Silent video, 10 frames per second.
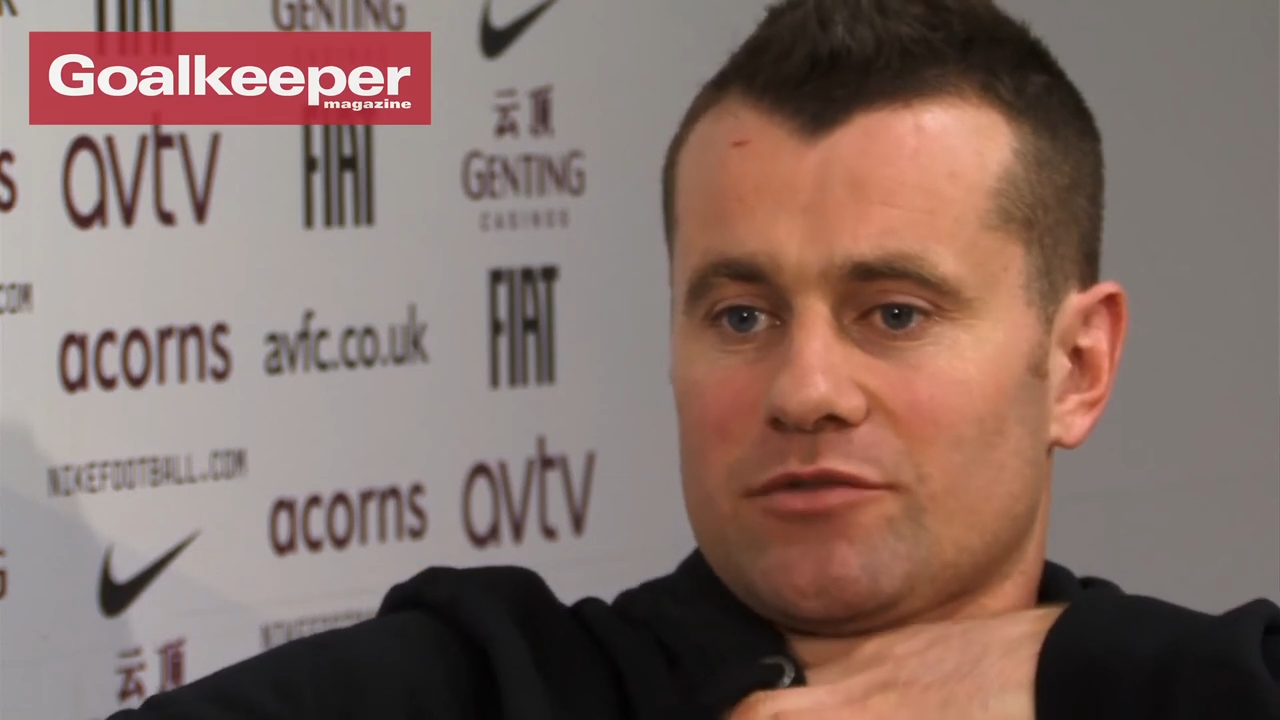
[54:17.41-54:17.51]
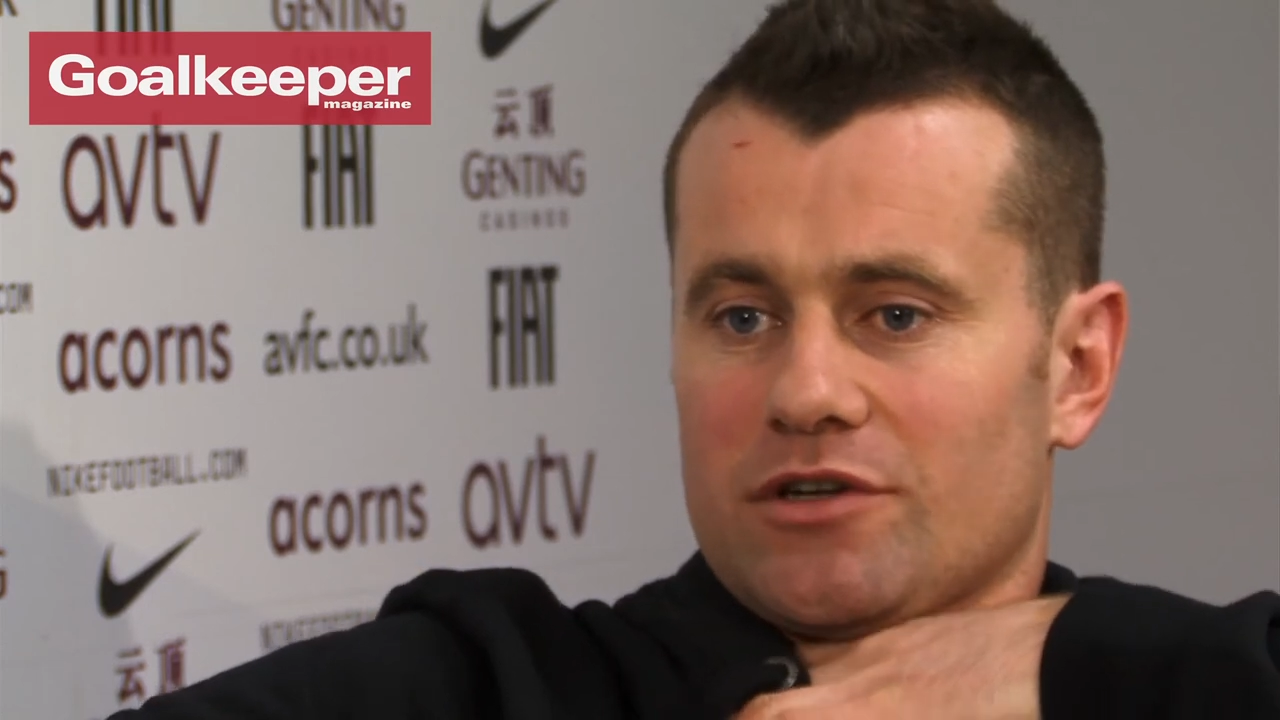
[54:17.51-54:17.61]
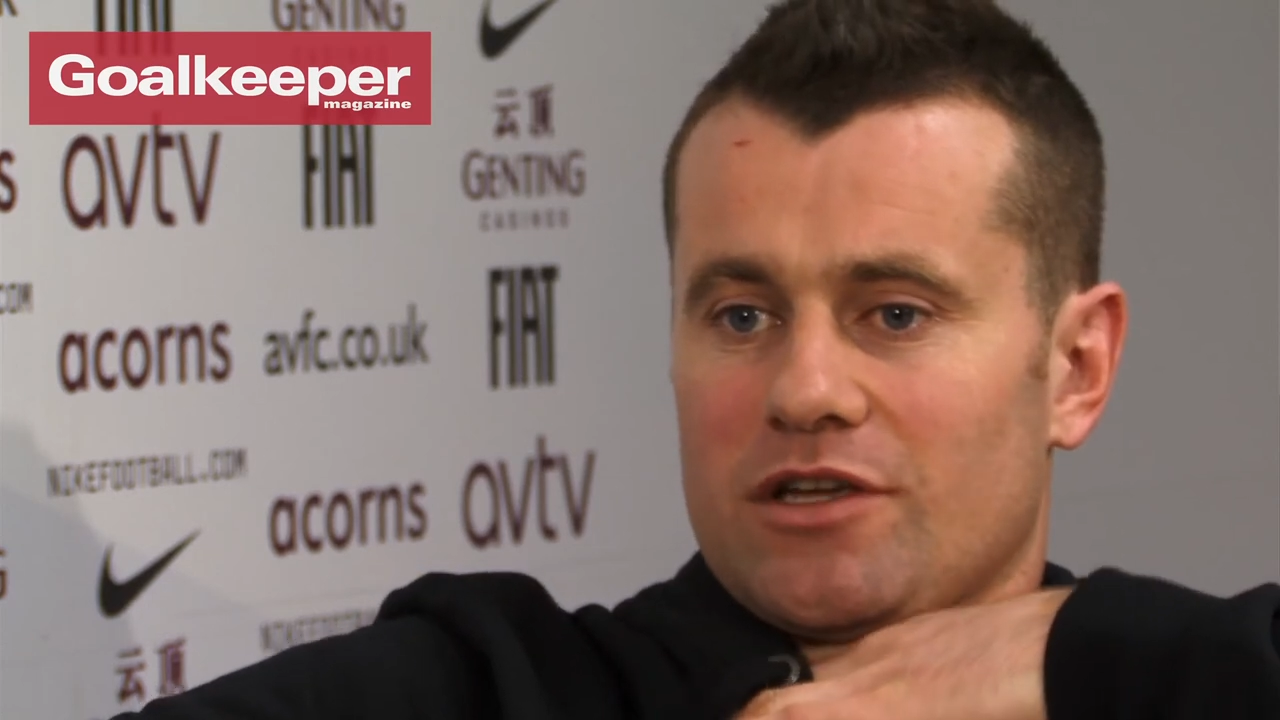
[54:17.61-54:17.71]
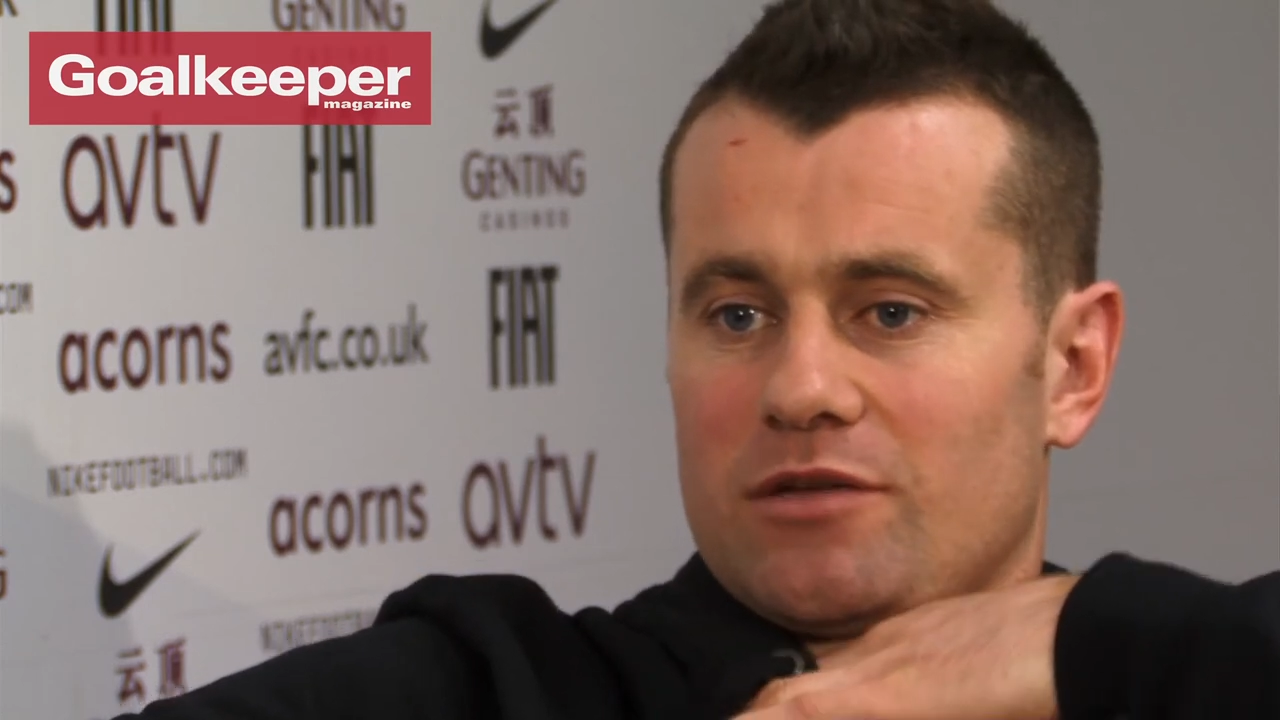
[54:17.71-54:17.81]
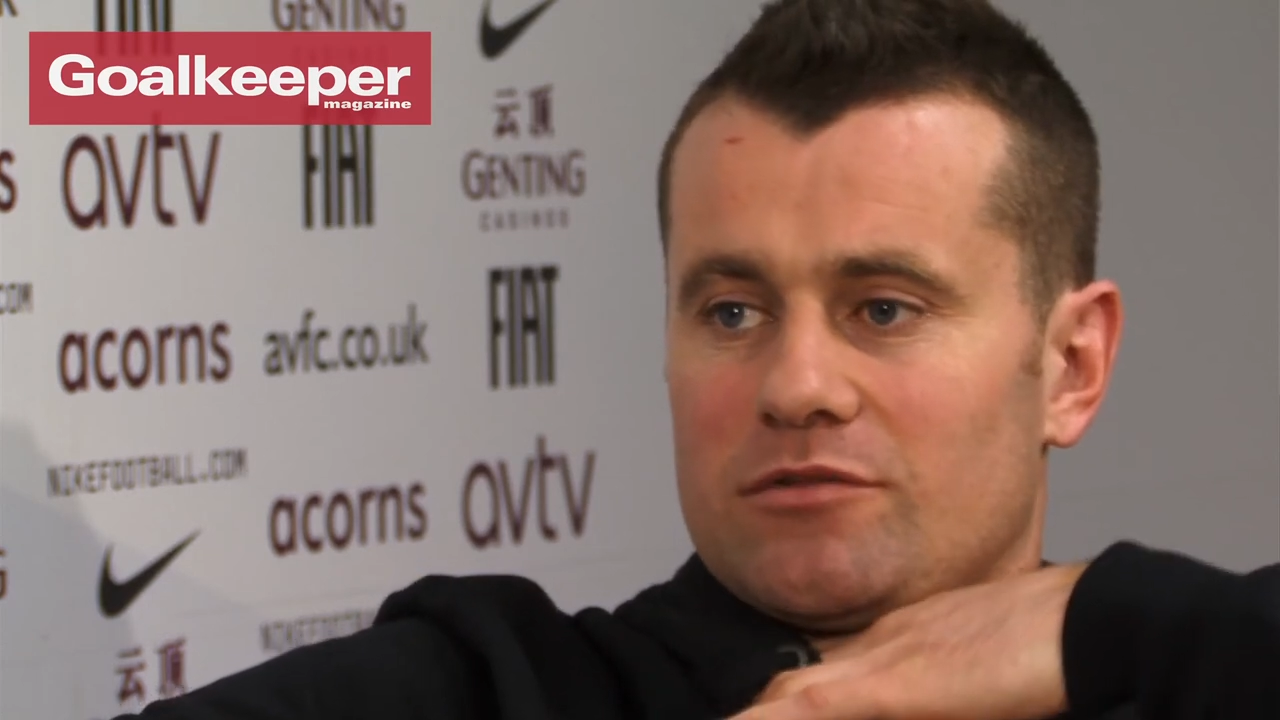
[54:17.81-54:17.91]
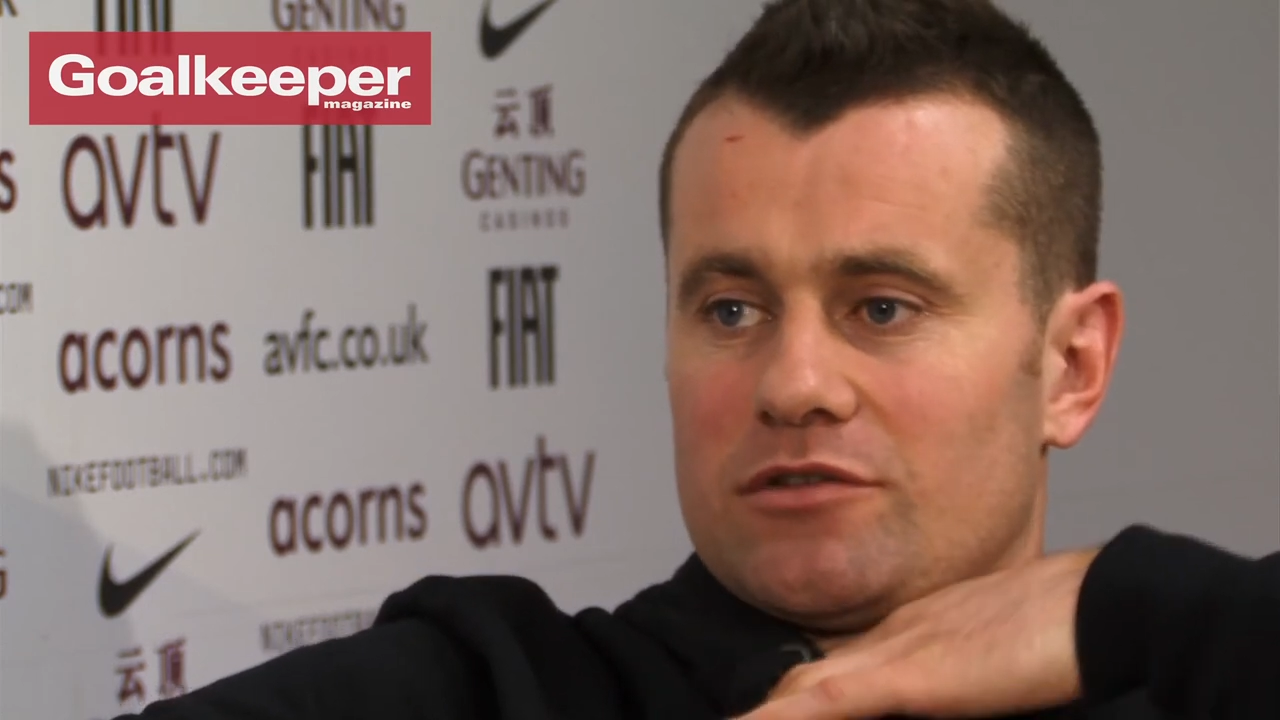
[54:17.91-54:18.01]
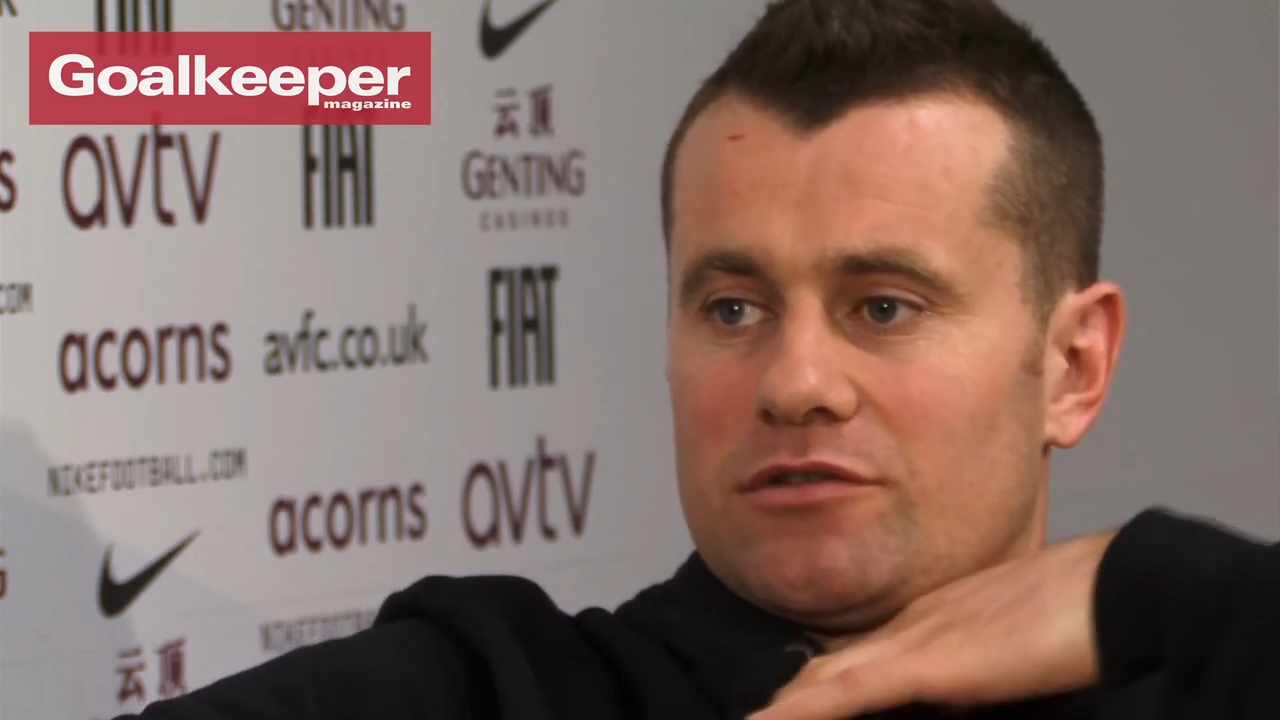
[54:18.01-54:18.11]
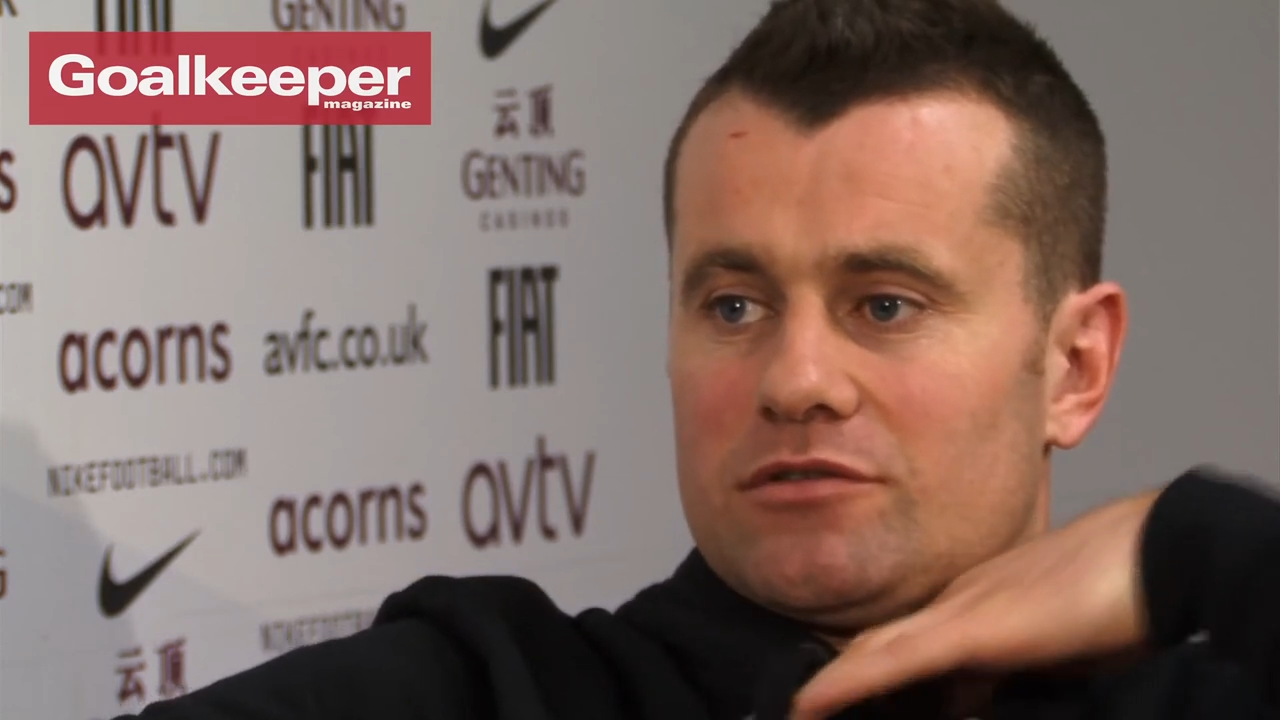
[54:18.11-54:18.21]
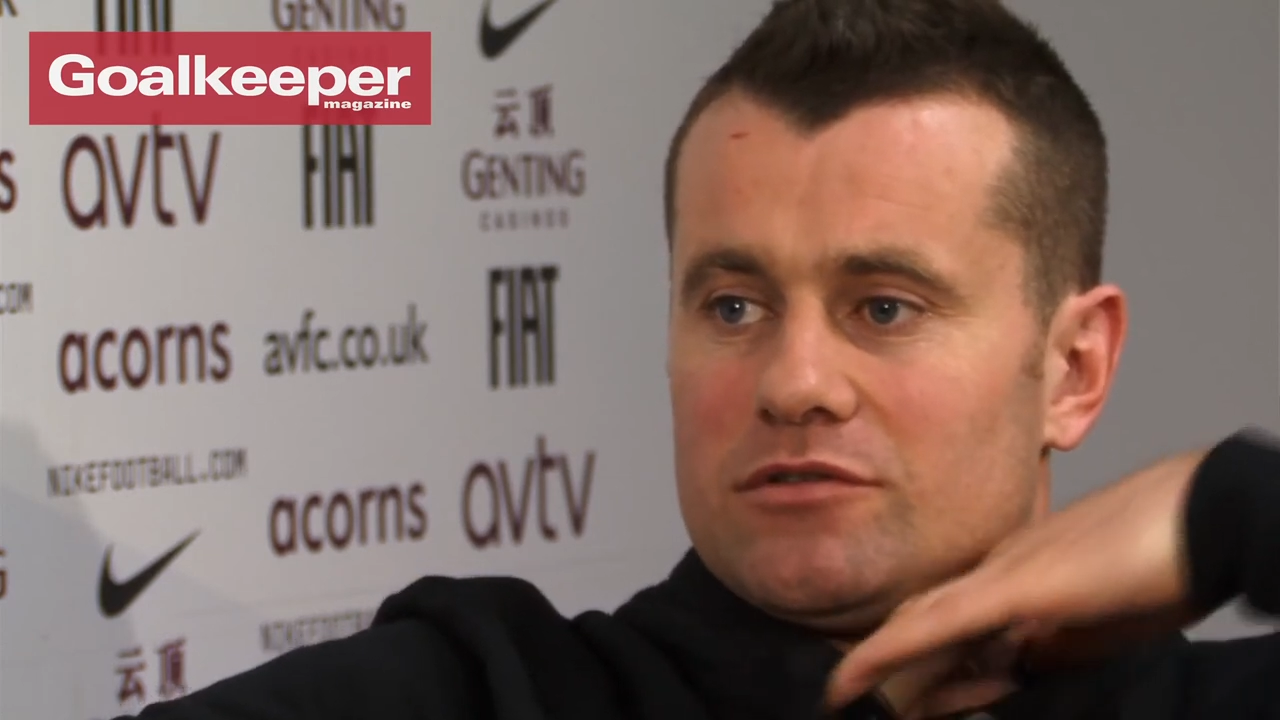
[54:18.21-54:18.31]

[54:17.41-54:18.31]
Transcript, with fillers: your game mm.